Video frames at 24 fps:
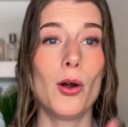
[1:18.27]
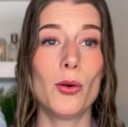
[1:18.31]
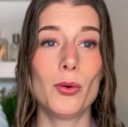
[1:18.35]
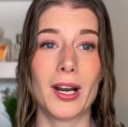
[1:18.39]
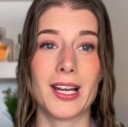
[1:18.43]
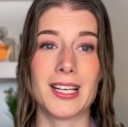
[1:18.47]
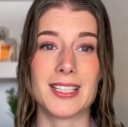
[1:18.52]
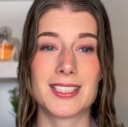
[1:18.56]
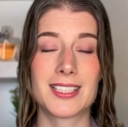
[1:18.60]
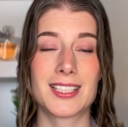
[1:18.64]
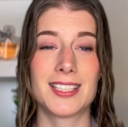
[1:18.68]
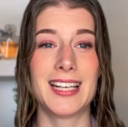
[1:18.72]
All
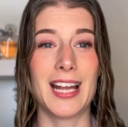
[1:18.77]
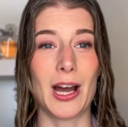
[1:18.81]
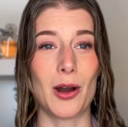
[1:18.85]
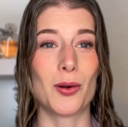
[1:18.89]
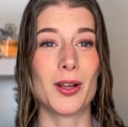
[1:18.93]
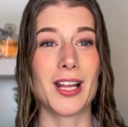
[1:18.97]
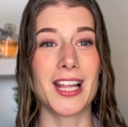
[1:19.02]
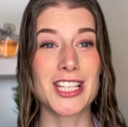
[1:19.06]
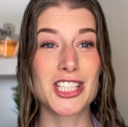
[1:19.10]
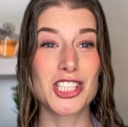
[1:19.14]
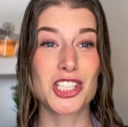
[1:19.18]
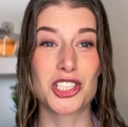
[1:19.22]
right, now
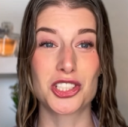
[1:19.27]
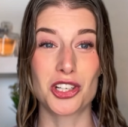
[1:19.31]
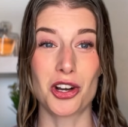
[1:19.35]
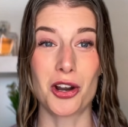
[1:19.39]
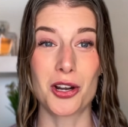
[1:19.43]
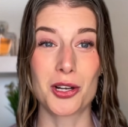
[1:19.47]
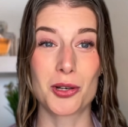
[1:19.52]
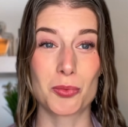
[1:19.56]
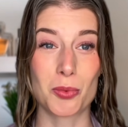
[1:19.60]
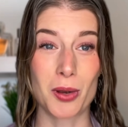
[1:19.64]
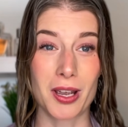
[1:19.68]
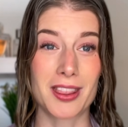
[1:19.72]
let's
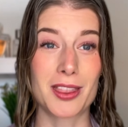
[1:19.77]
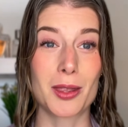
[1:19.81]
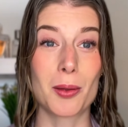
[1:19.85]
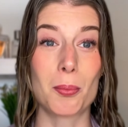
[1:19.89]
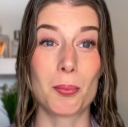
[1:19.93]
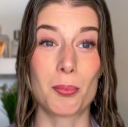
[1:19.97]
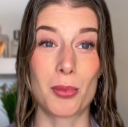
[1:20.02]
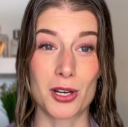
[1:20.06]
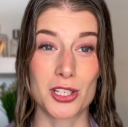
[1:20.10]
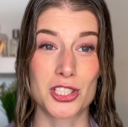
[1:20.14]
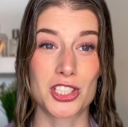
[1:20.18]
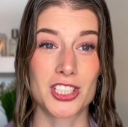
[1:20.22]
start with
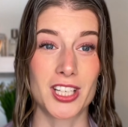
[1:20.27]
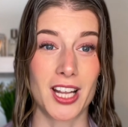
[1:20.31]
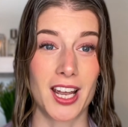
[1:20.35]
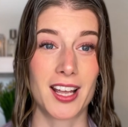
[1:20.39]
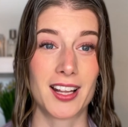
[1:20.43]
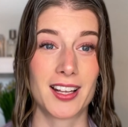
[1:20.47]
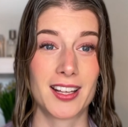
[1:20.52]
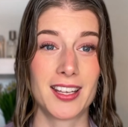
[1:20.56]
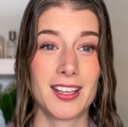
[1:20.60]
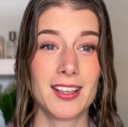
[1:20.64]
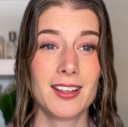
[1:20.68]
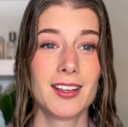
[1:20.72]
brush
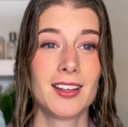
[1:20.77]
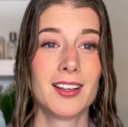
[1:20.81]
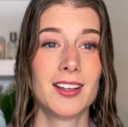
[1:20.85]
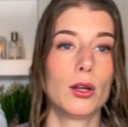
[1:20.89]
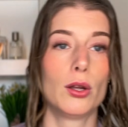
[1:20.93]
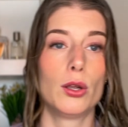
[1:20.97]
styling.